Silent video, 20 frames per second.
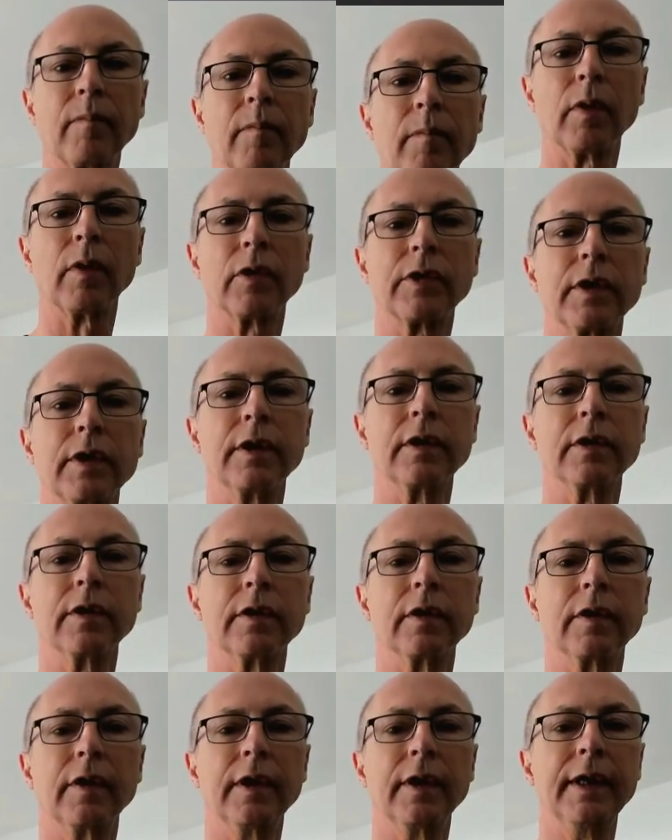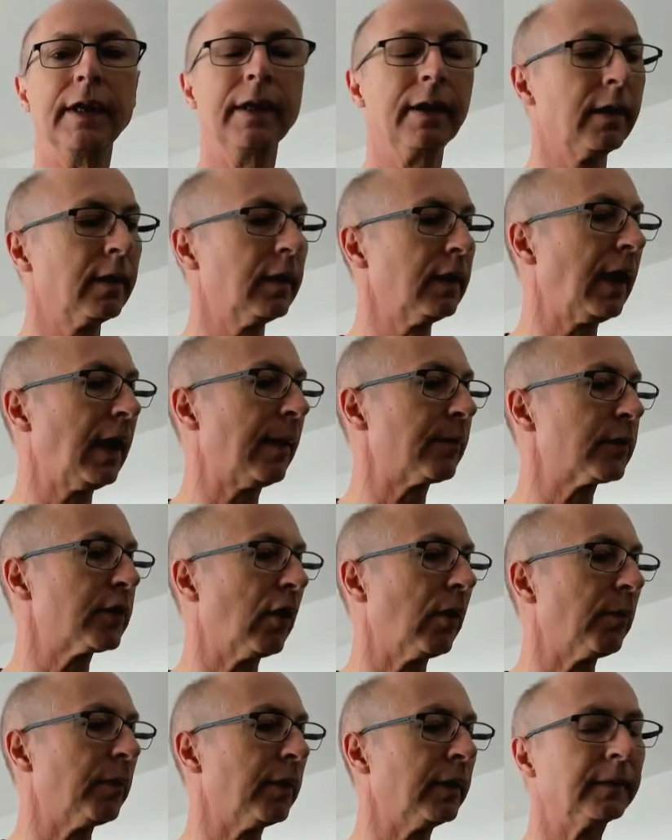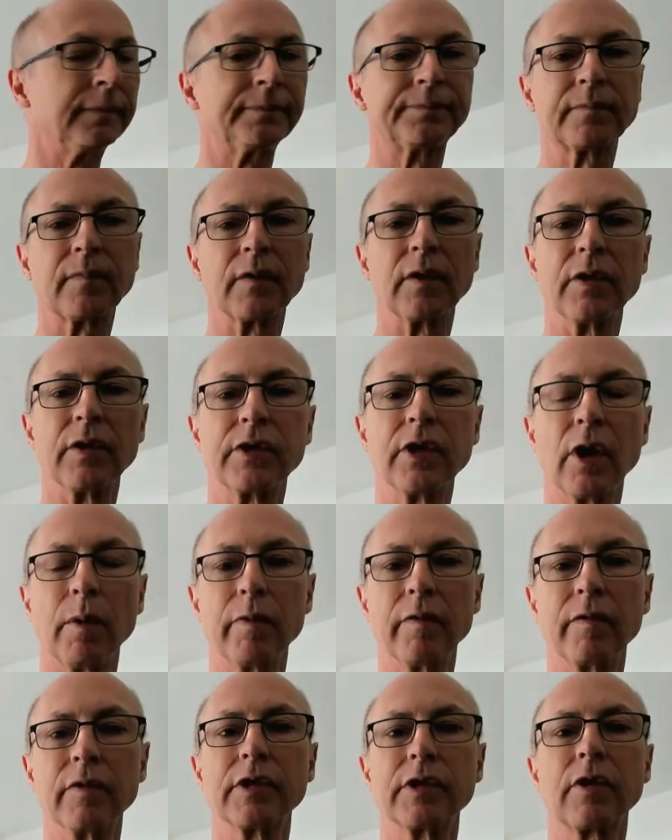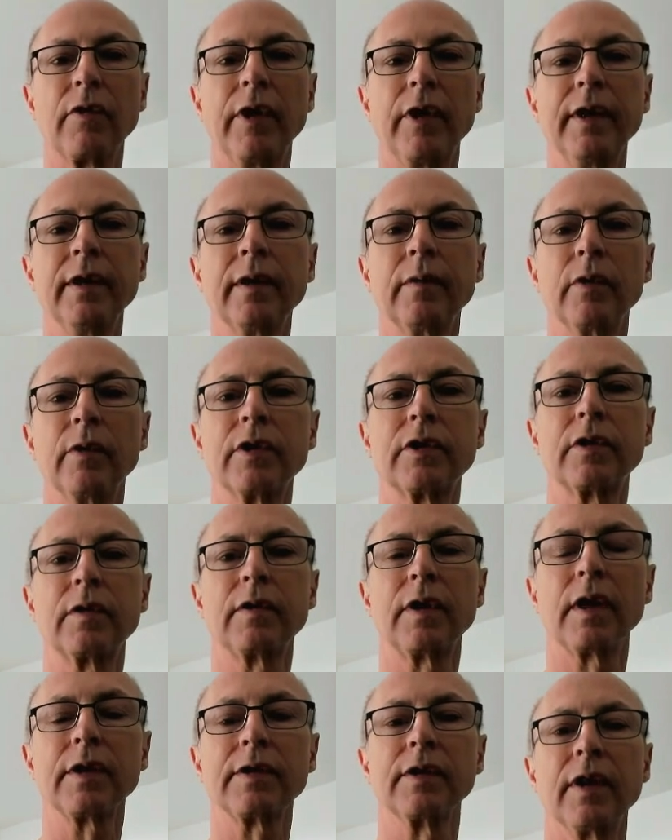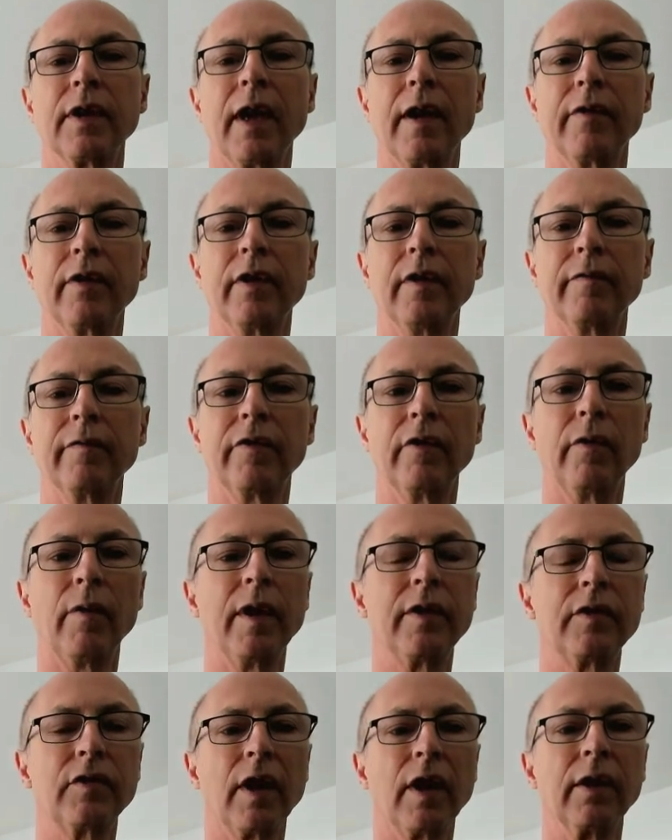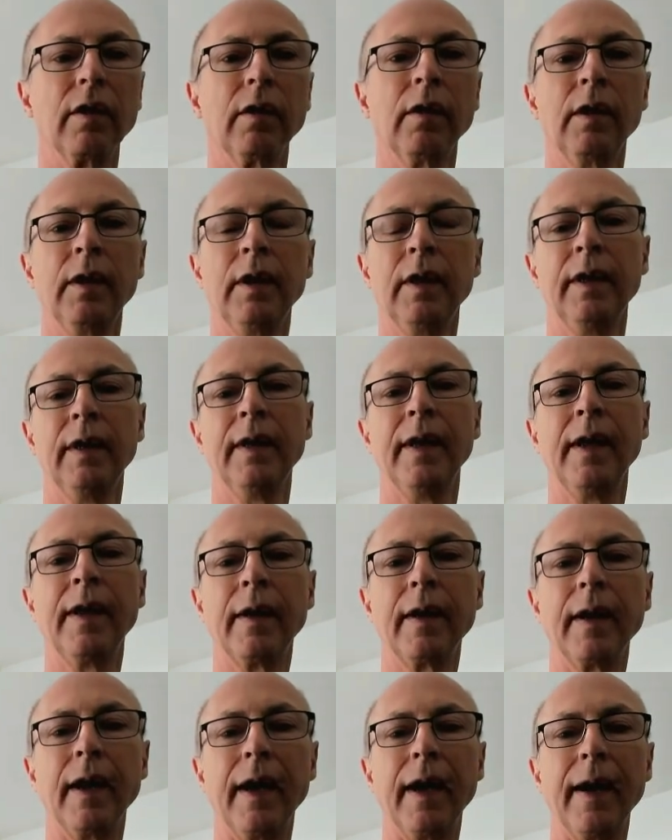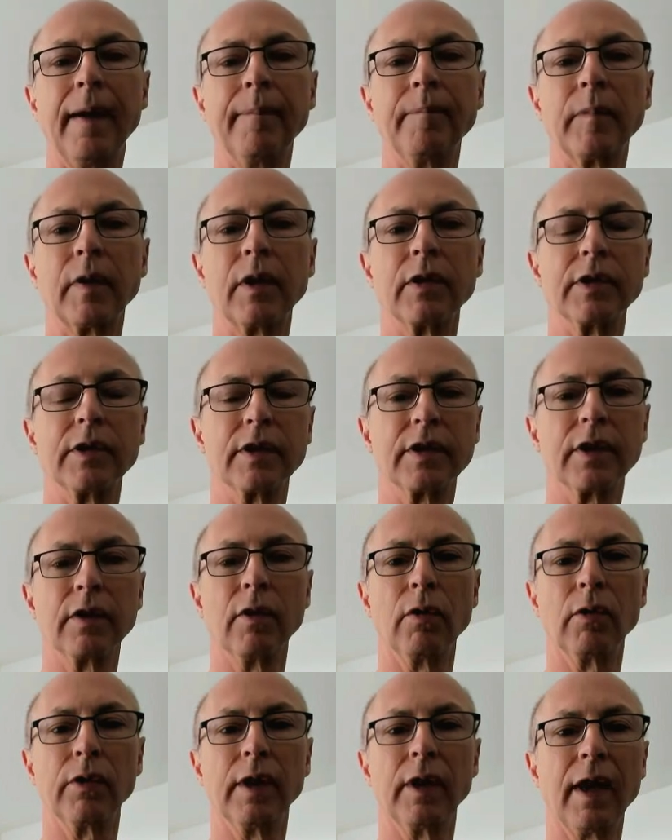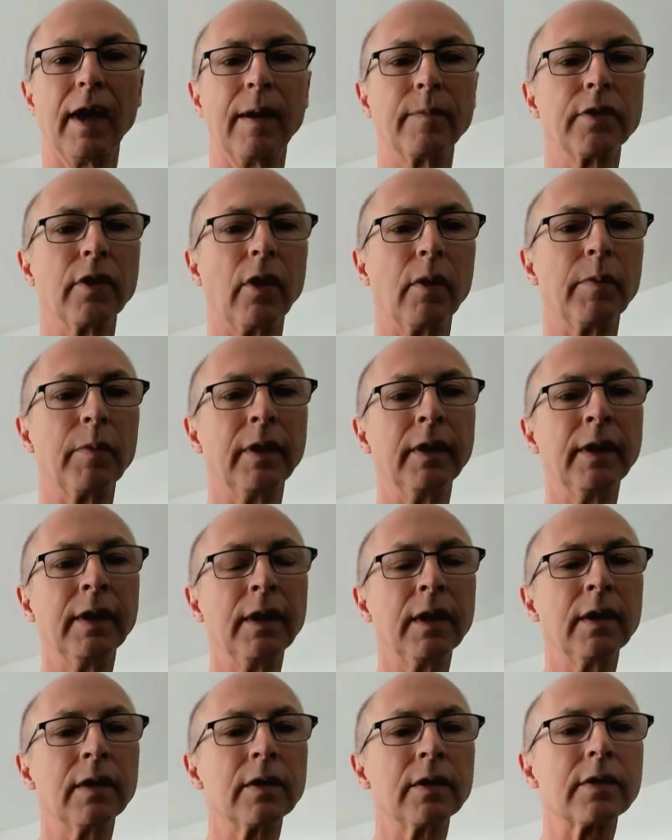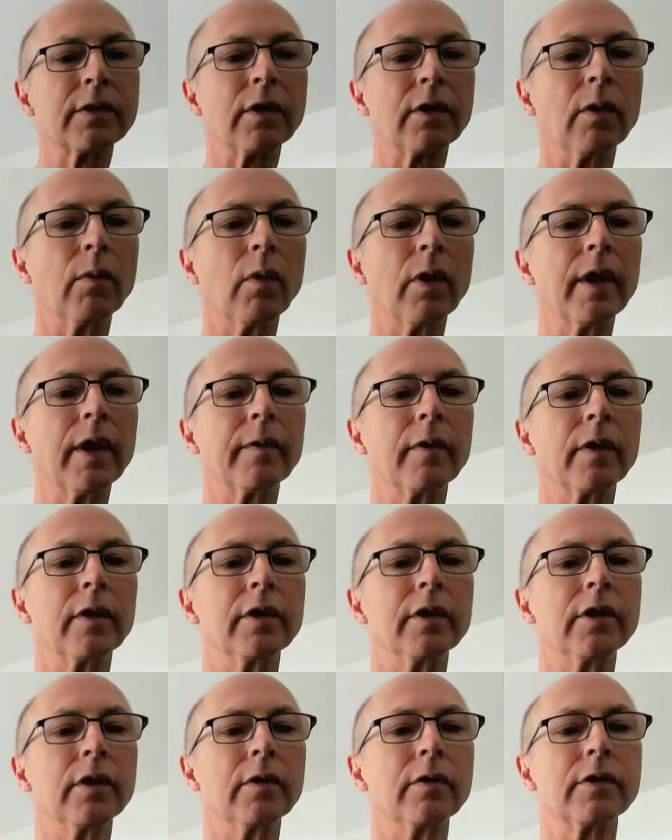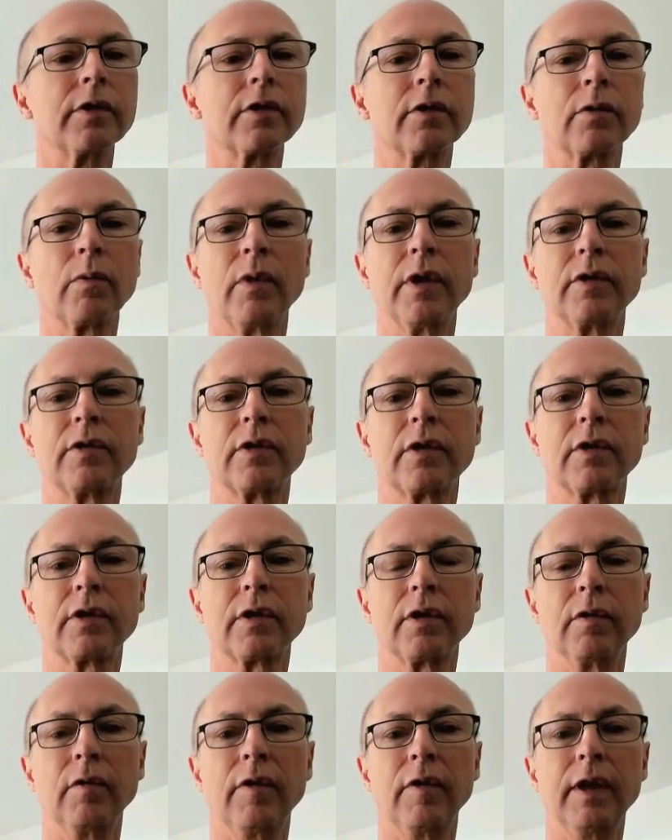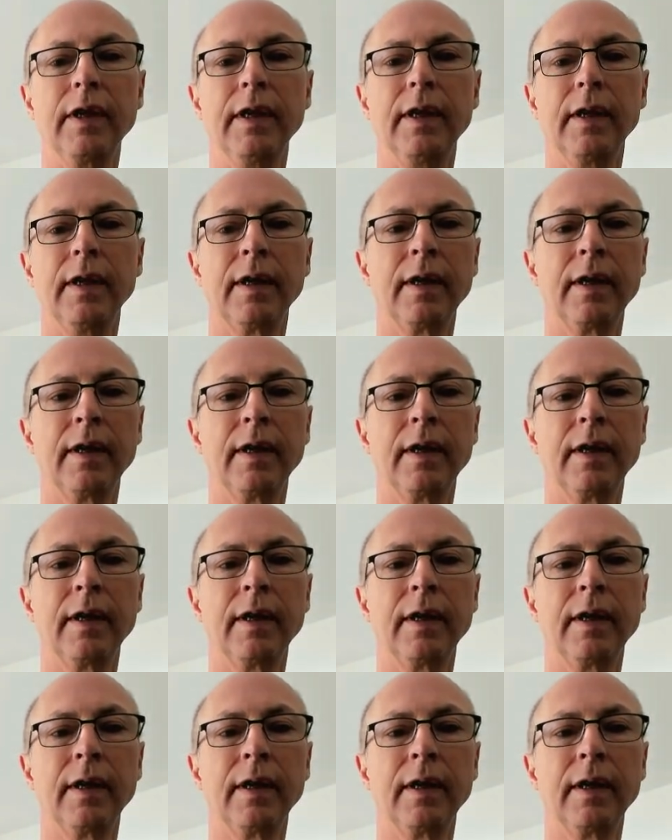built into the laptop at the top of the screen, which doesn't have an infrared channel because it's an older laptop. So what I'm going to do is switch to the